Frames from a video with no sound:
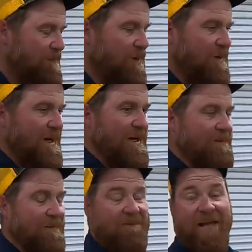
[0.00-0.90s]

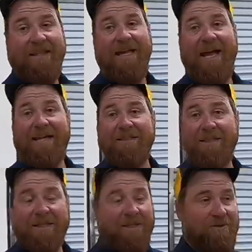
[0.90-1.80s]
Moab.
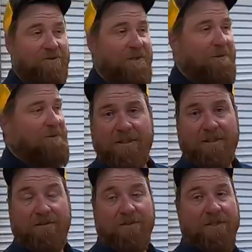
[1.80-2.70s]
Fantastic trip.
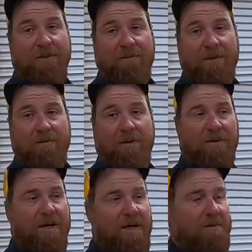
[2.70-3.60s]
It's the first time I've been to
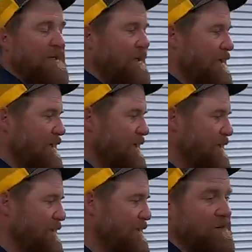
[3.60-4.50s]
Moab
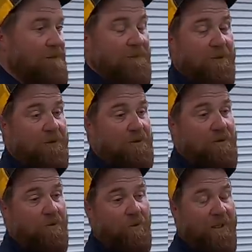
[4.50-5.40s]
and the first
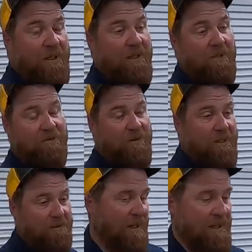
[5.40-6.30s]
wheeling
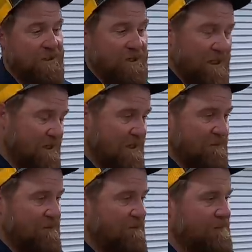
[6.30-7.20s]
trip and
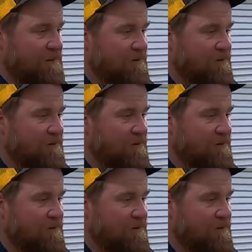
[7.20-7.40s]
shakedown run for the